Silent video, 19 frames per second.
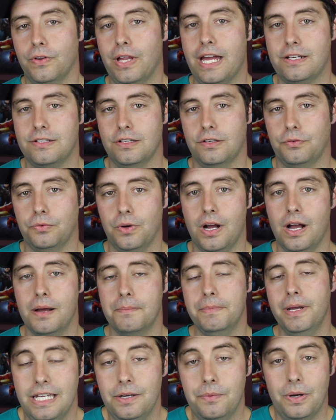flash this
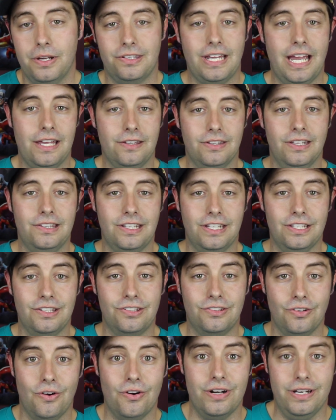ROM. Anyways, guys, let's get
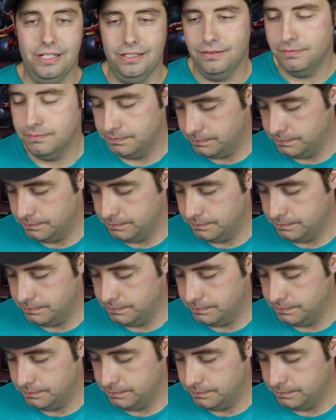started.